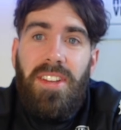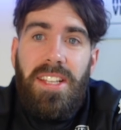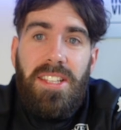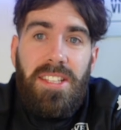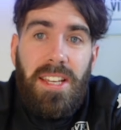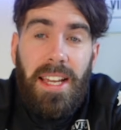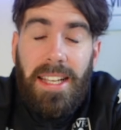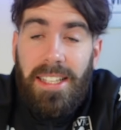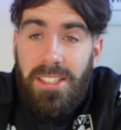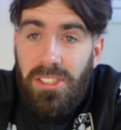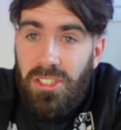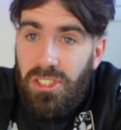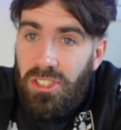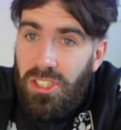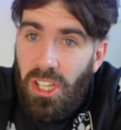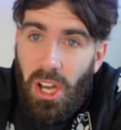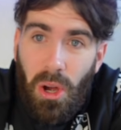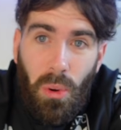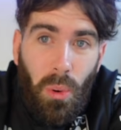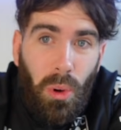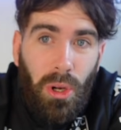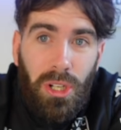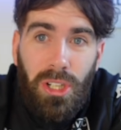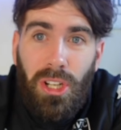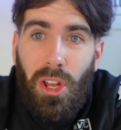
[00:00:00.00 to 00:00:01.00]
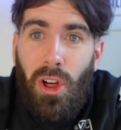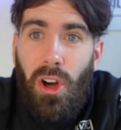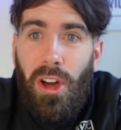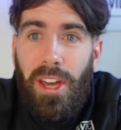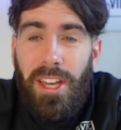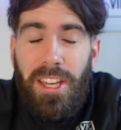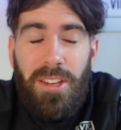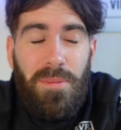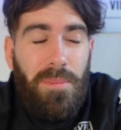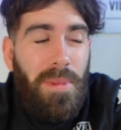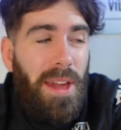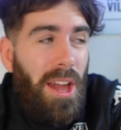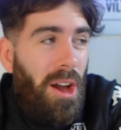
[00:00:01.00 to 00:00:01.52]
It's so
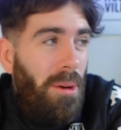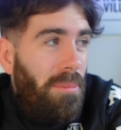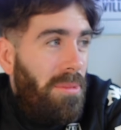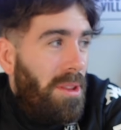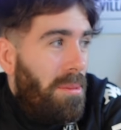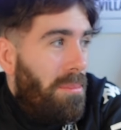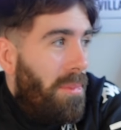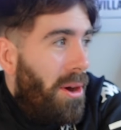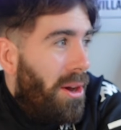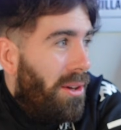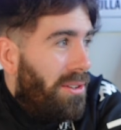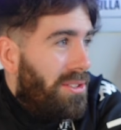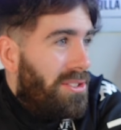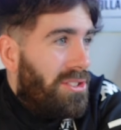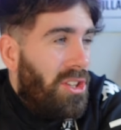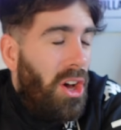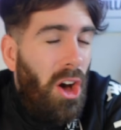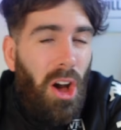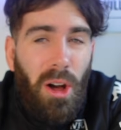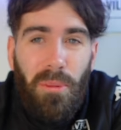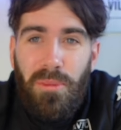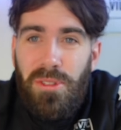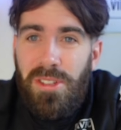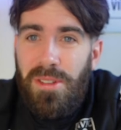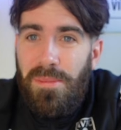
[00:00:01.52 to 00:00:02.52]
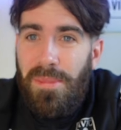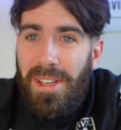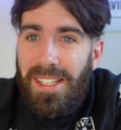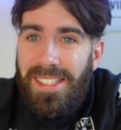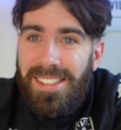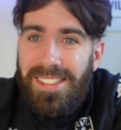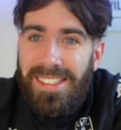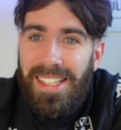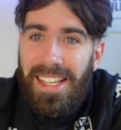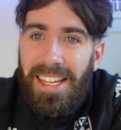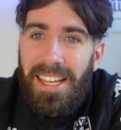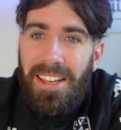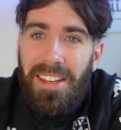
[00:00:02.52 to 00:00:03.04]
unlike me. I'm the most
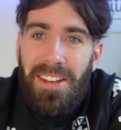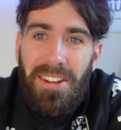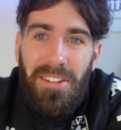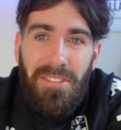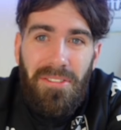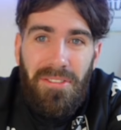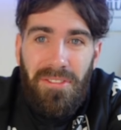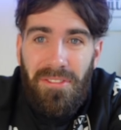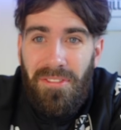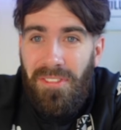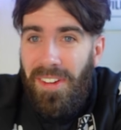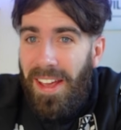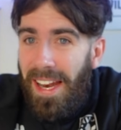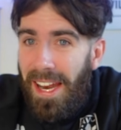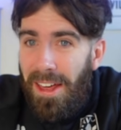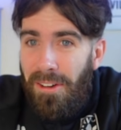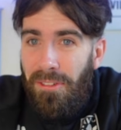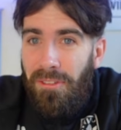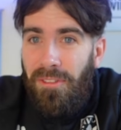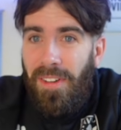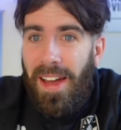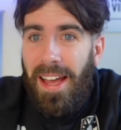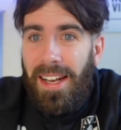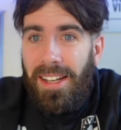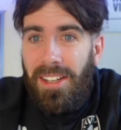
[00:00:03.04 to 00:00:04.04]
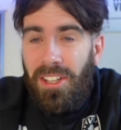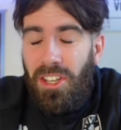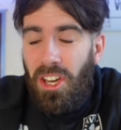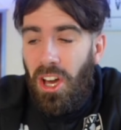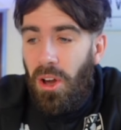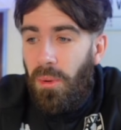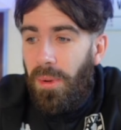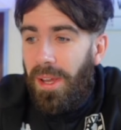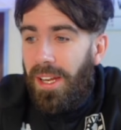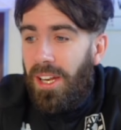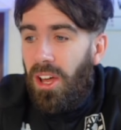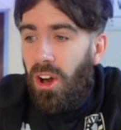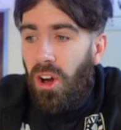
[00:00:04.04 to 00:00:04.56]
optimistic Villa fan
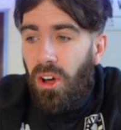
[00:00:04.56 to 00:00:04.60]
going.